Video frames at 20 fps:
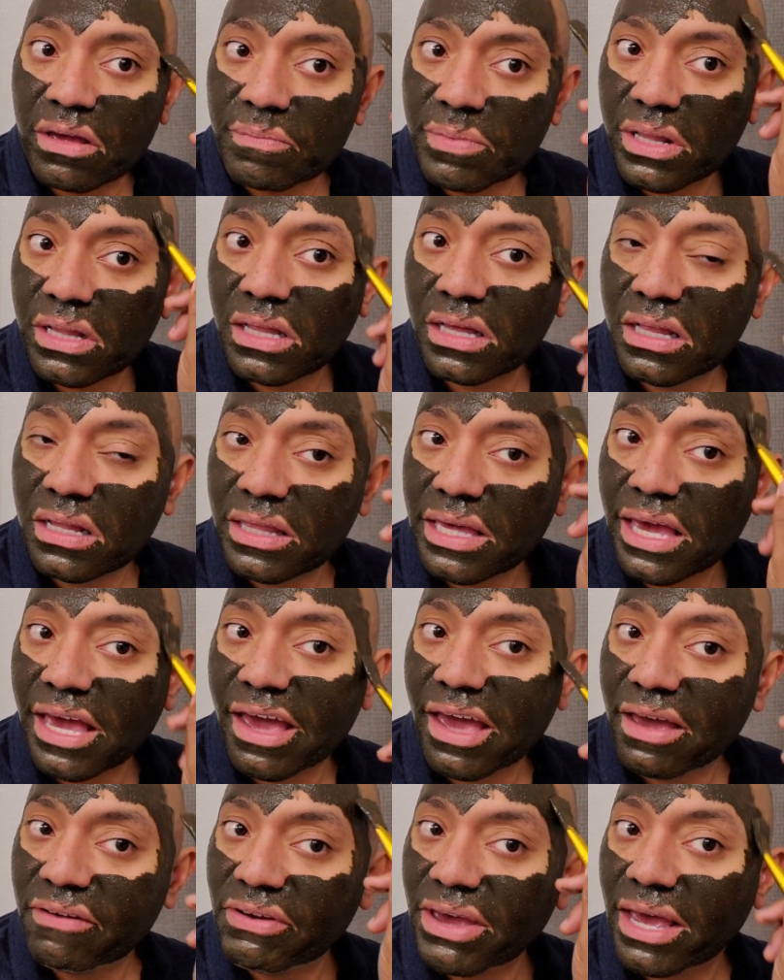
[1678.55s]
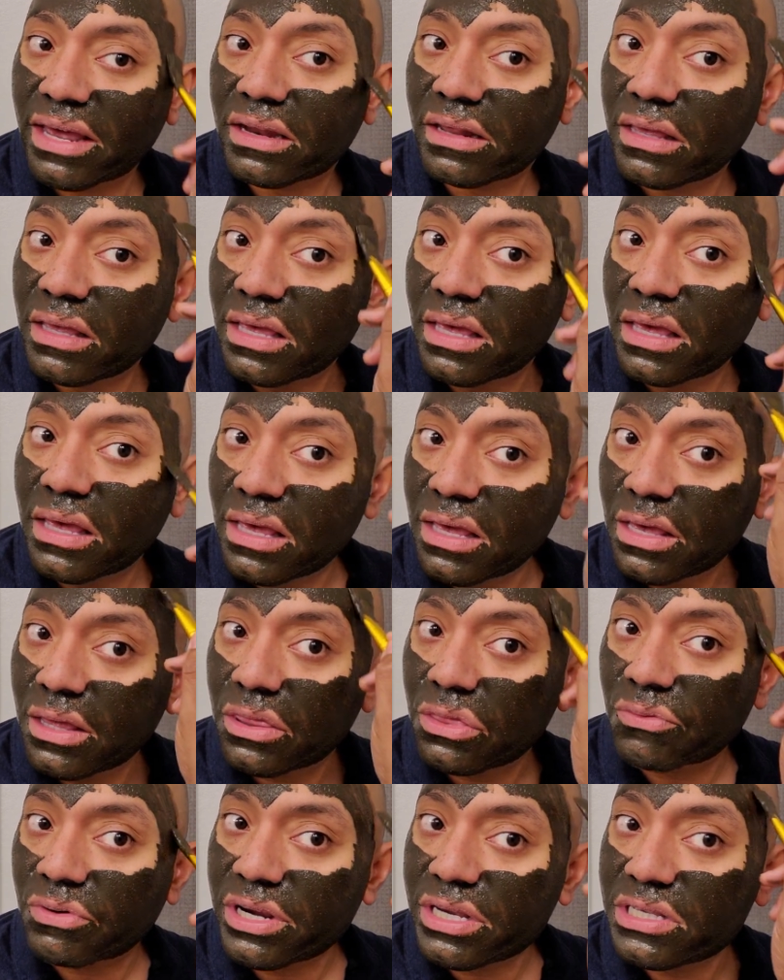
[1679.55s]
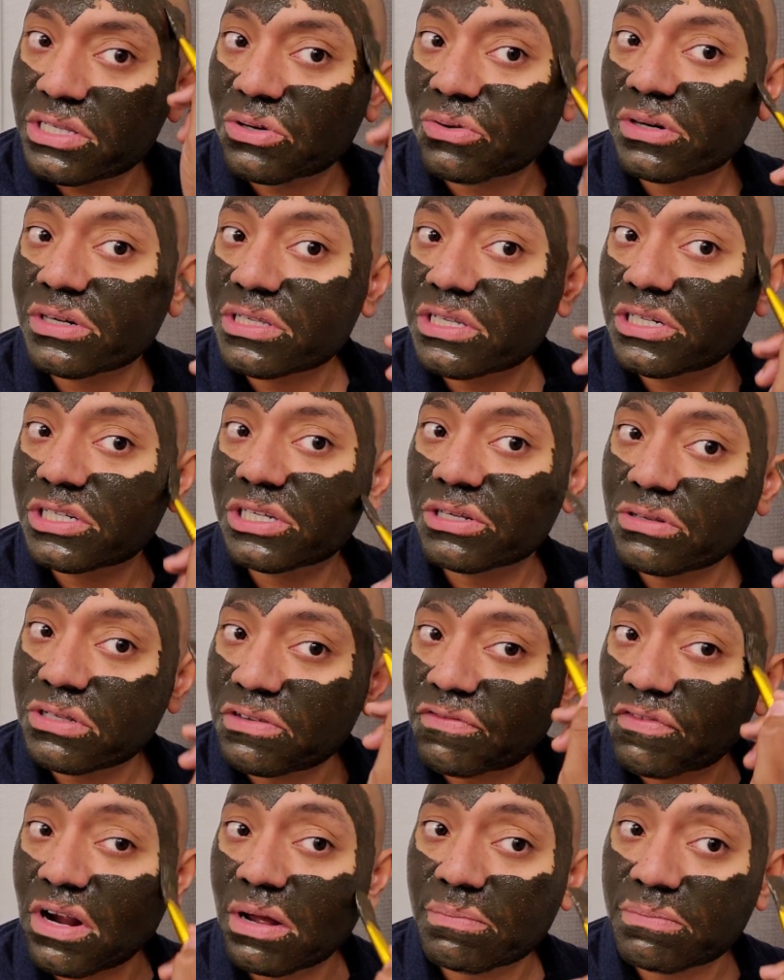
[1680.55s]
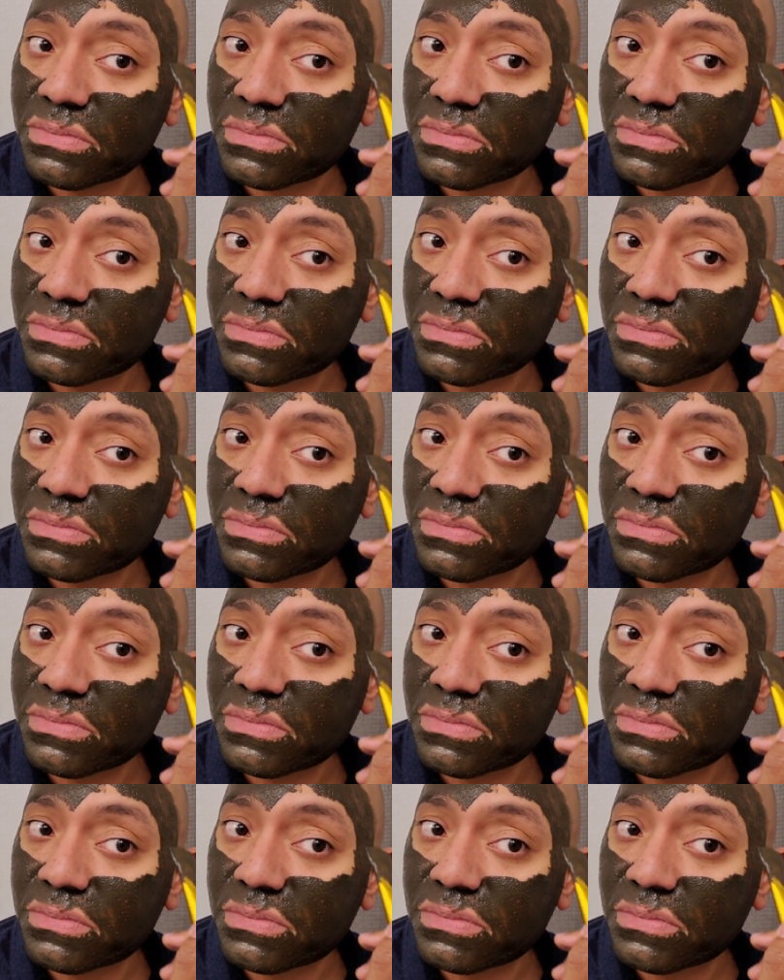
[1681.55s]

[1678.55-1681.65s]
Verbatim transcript: but luckily I've had 3 stores to choose from,